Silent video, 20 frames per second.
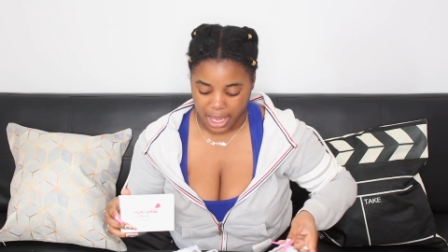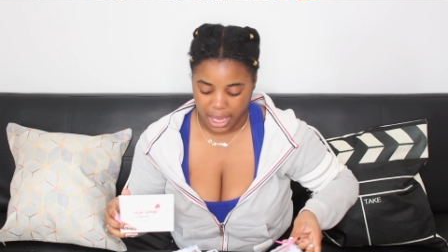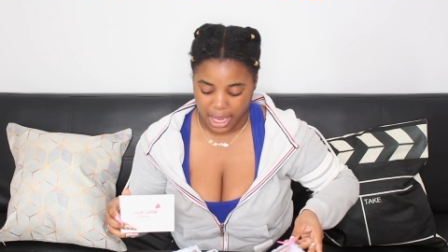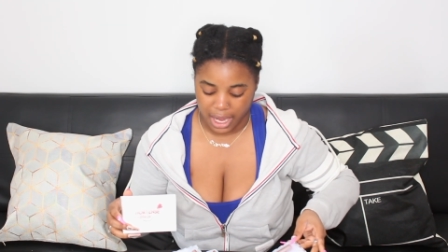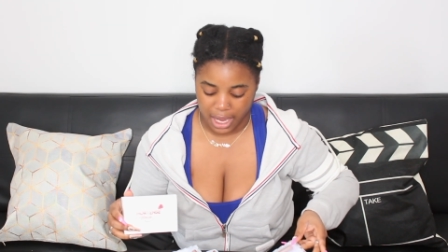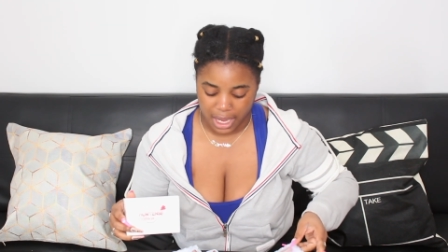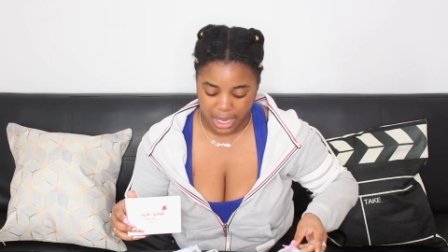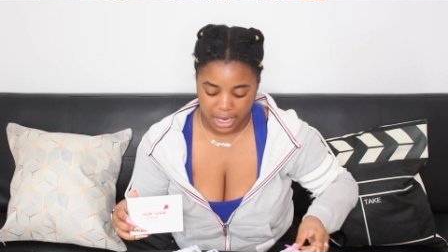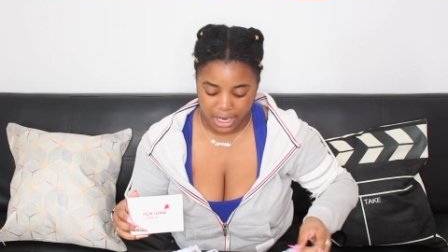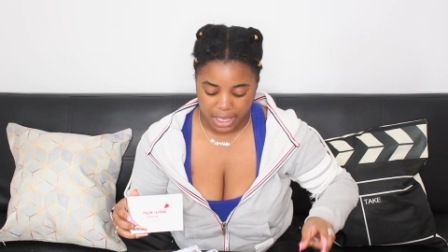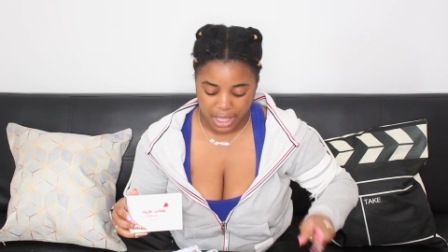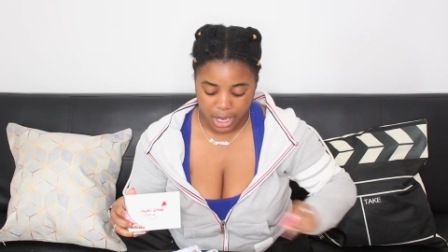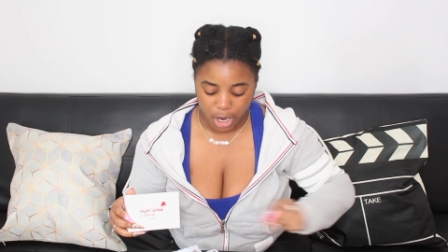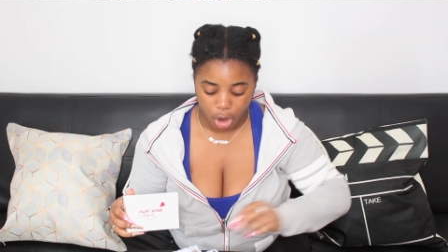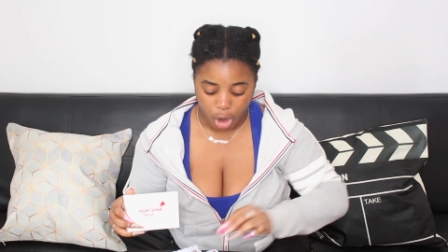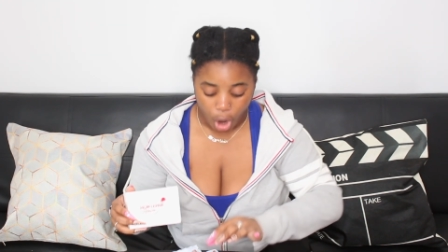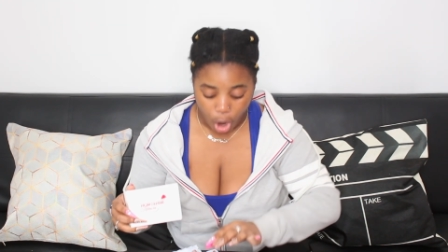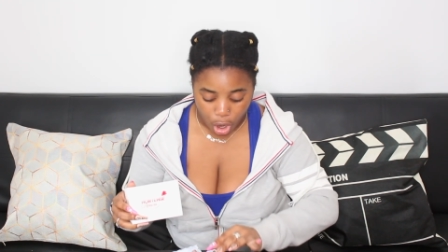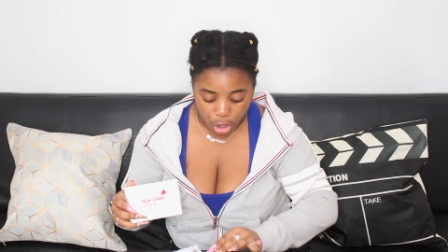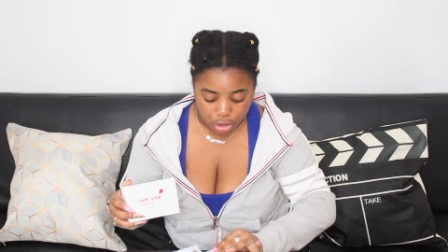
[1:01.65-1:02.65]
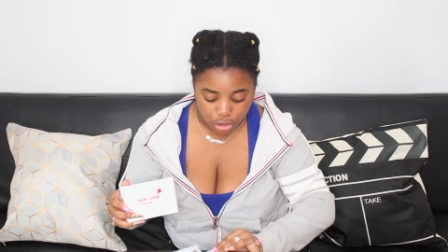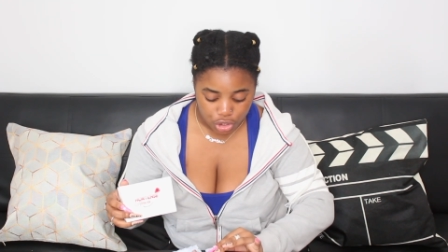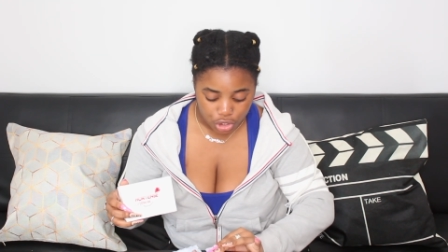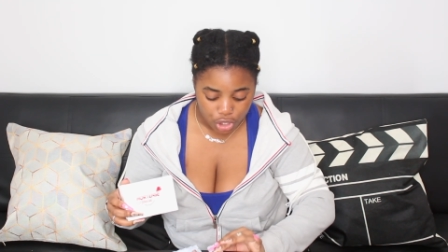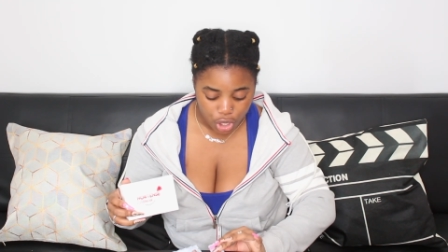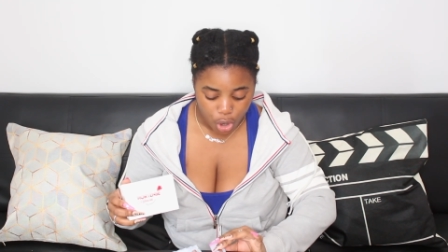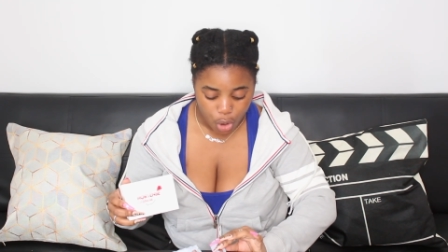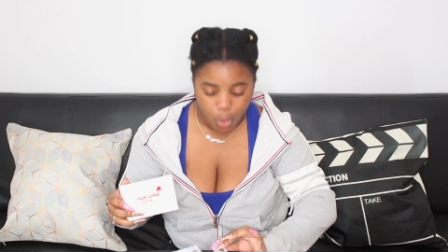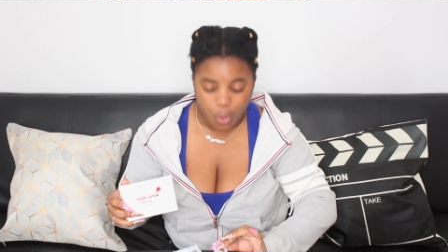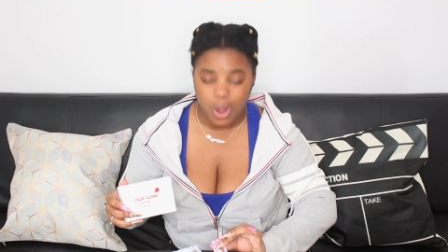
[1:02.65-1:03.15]
And they
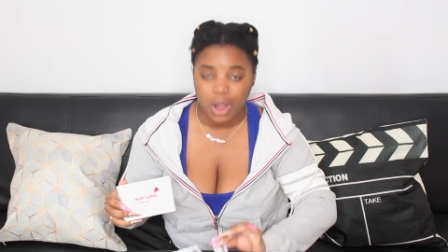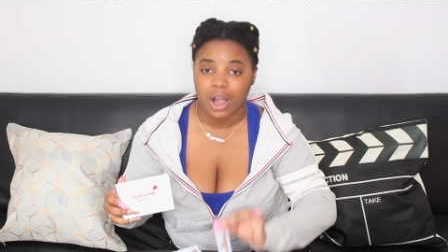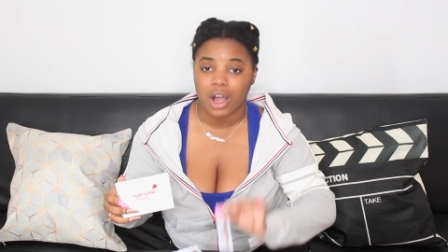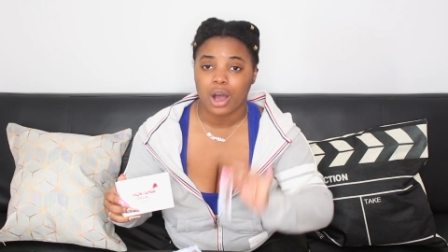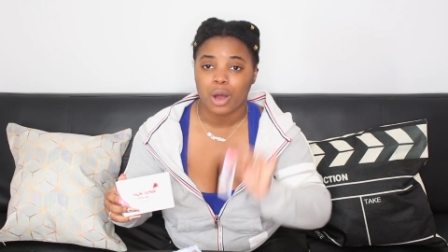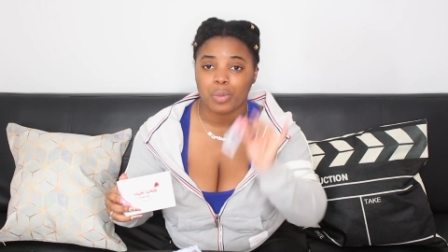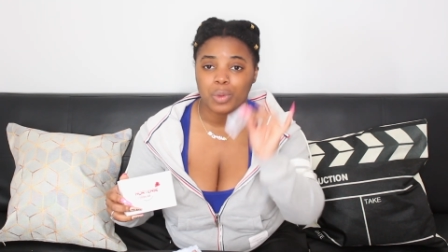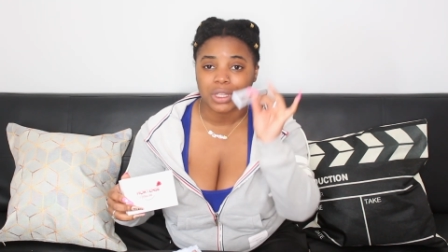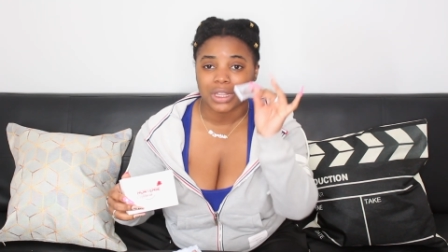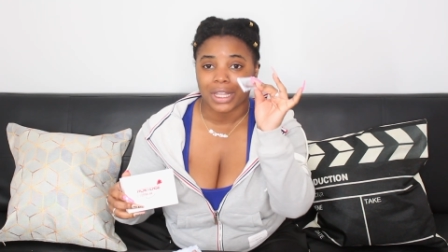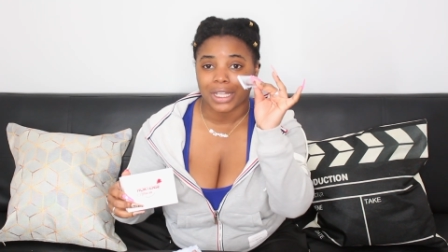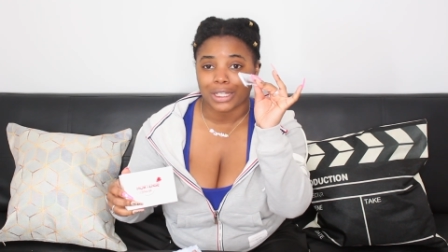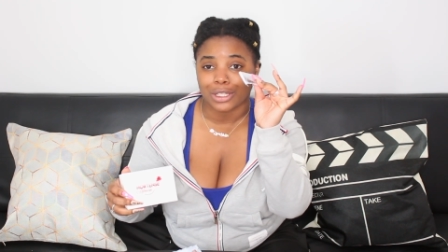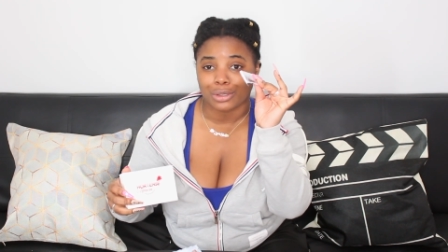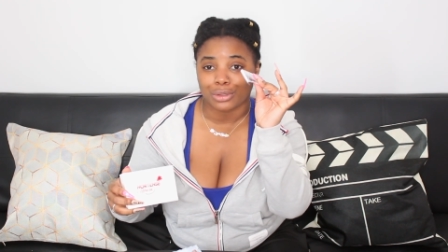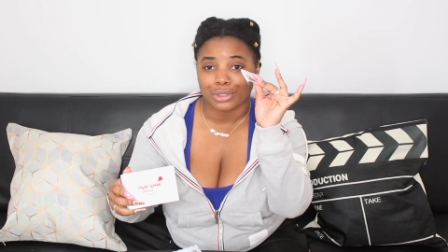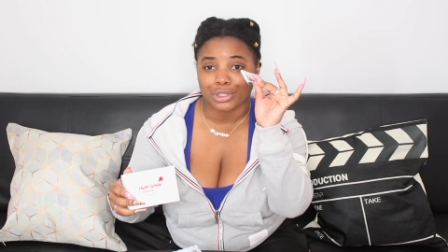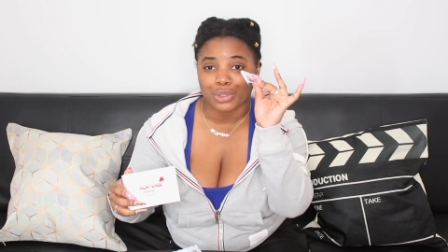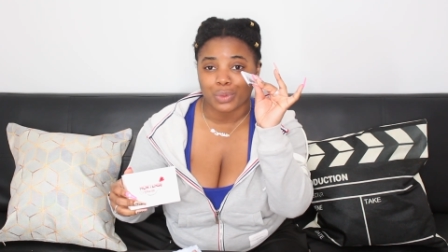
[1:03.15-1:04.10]
also come with the little